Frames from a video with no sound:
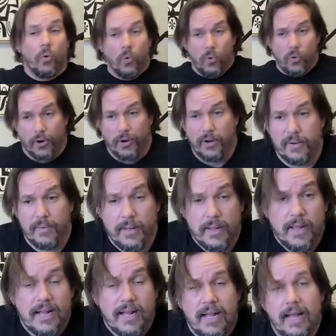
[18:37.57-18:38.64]
or
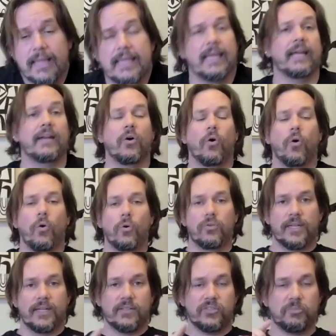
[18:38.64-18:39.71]
again,
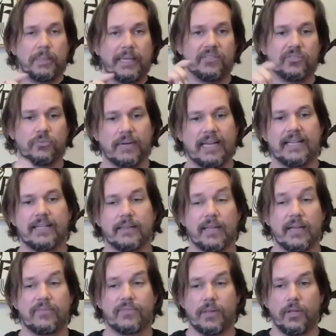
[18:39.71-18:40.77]
holding space, right and
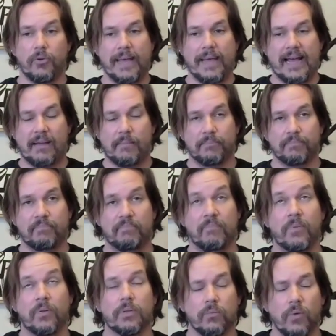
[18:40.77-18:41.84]
left low back,
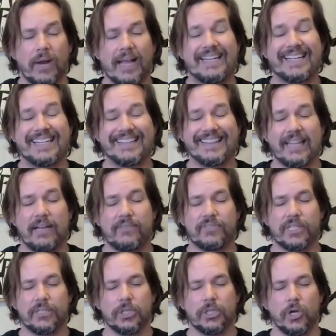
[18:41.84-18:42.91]
right and
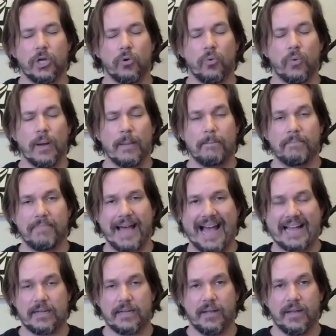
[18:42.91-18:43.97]
left low
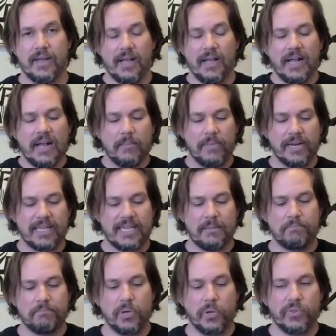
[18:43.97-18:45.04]
back. I'm going to
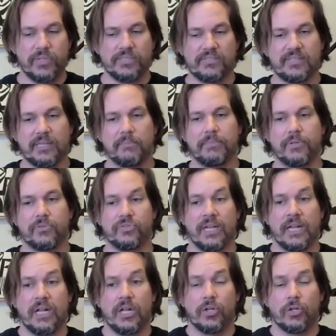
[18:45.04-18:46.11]
keep both sit
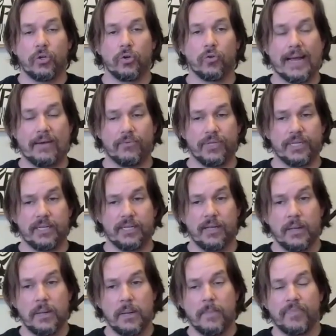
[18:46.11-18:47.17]
bones grounded.
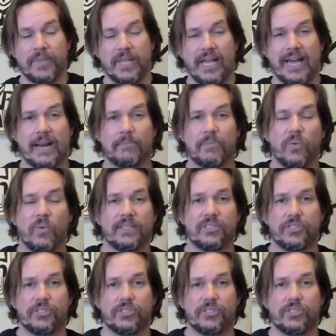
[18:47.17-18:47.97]
And